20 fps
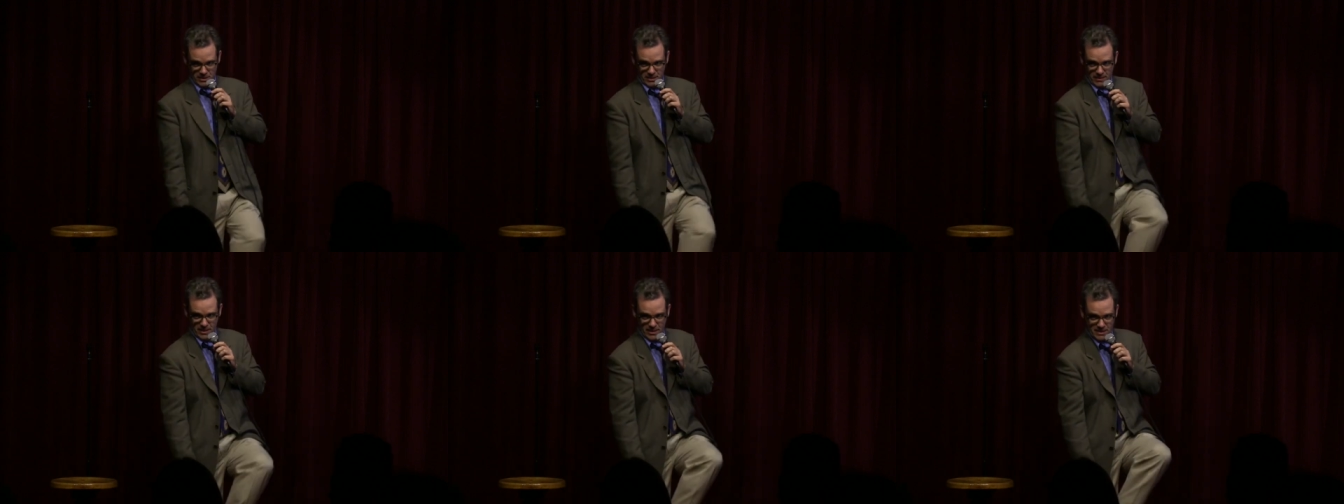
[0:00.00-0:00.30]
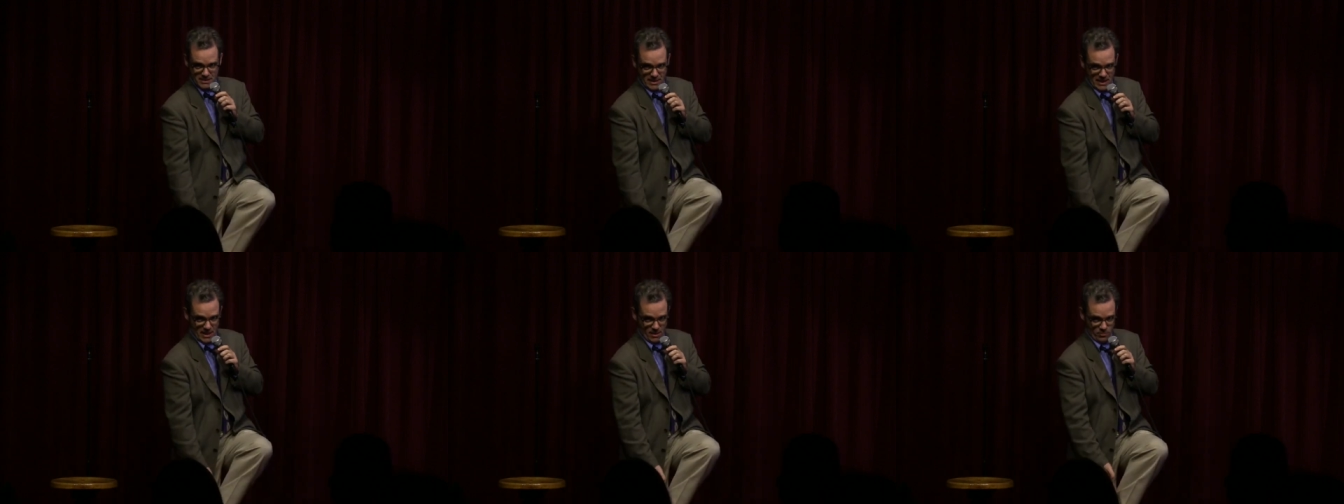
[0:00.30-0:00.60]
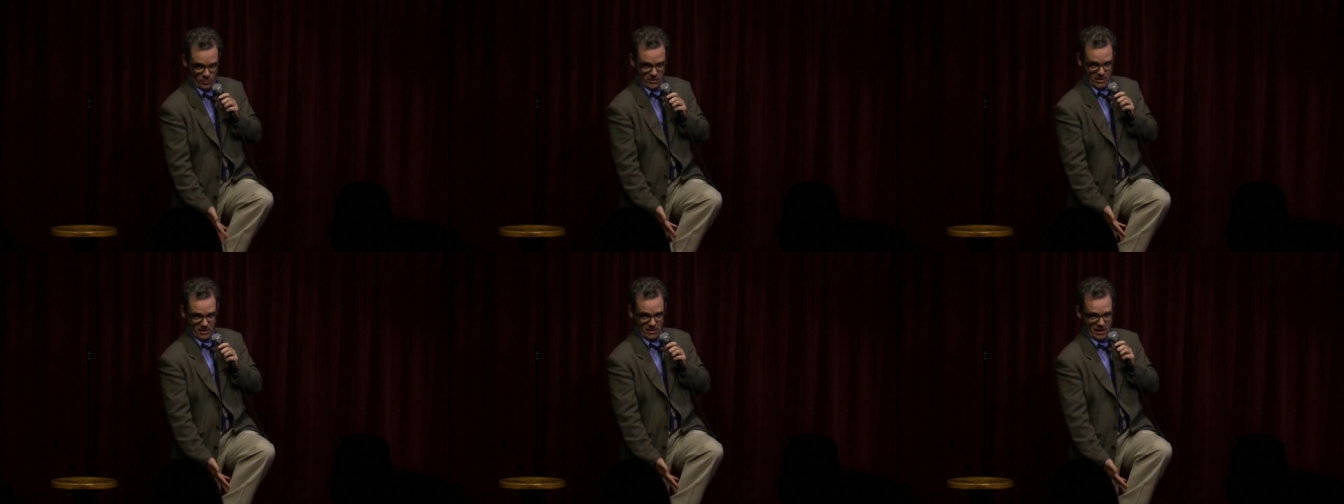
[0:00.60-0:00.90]
They lace
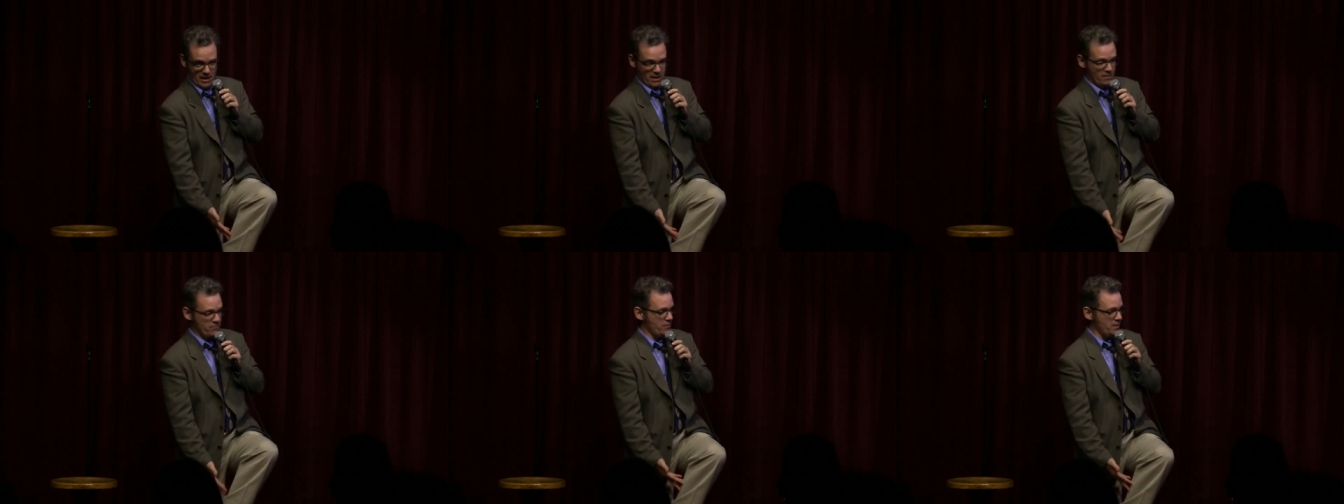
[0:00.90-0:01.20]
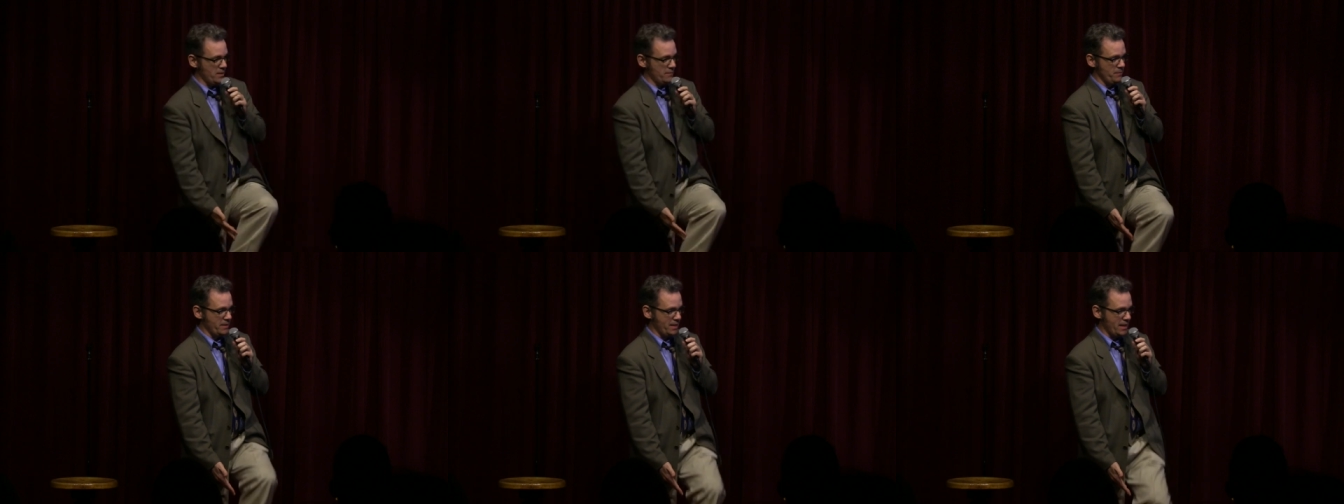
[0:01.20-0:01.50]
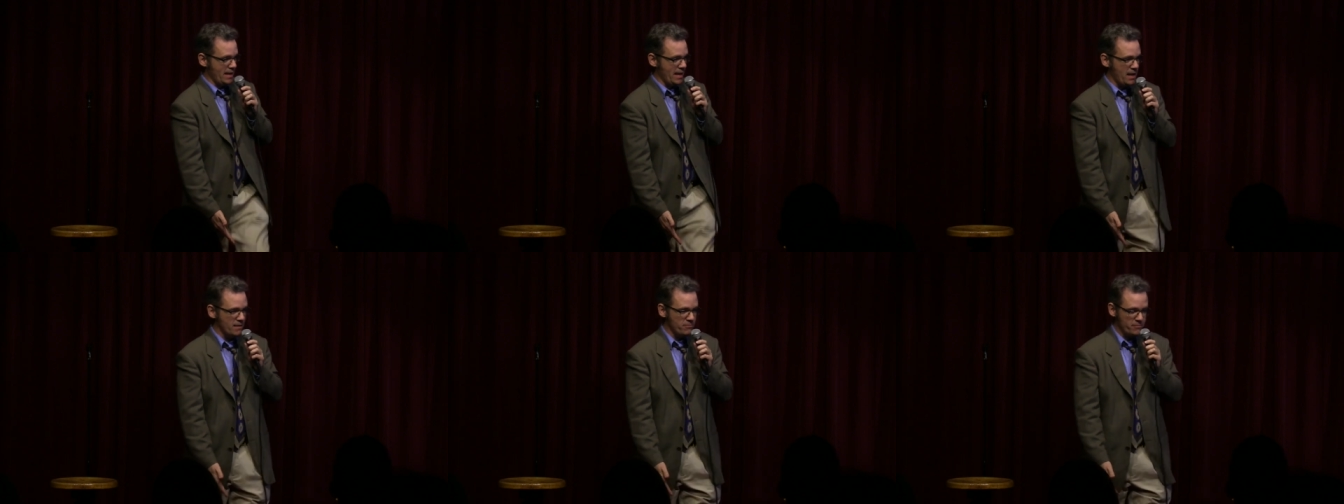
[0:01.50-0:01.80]
halfway, halfway up the
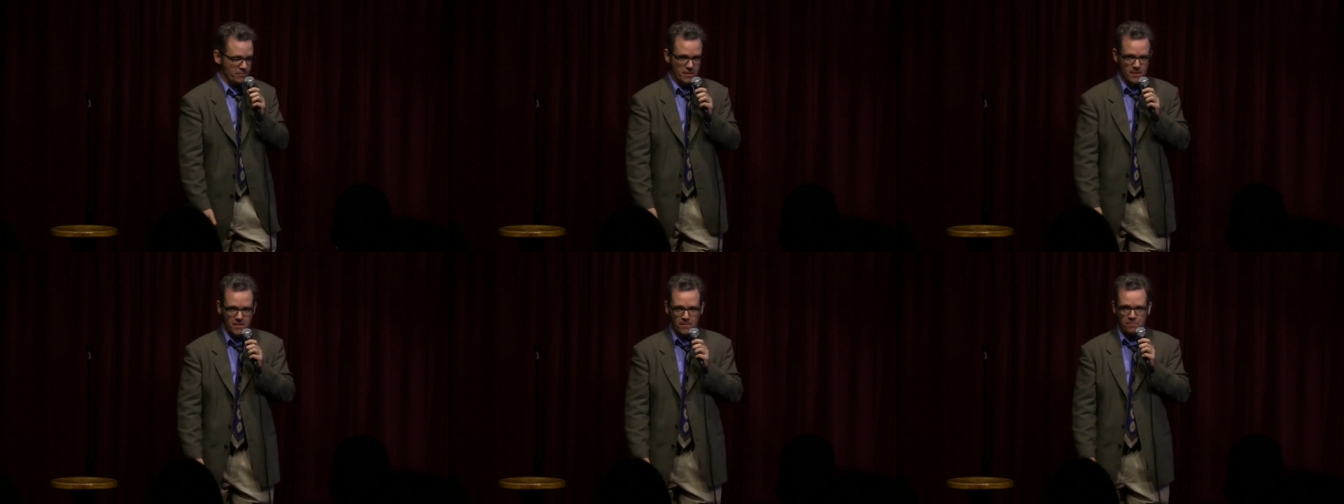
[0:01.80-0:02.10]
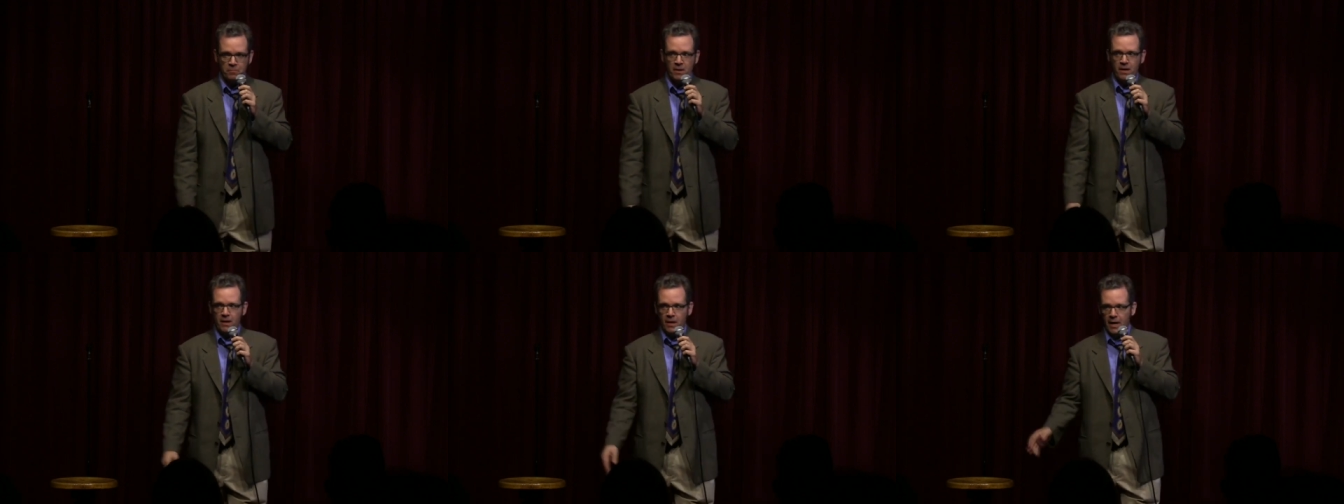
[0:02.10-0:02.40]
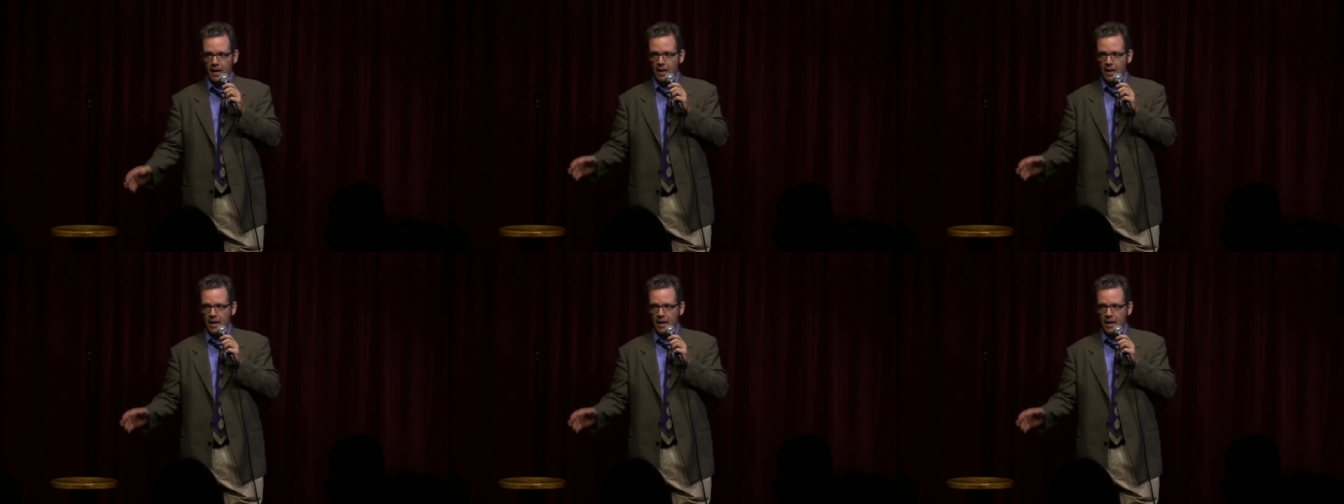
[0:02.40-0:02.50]
calf.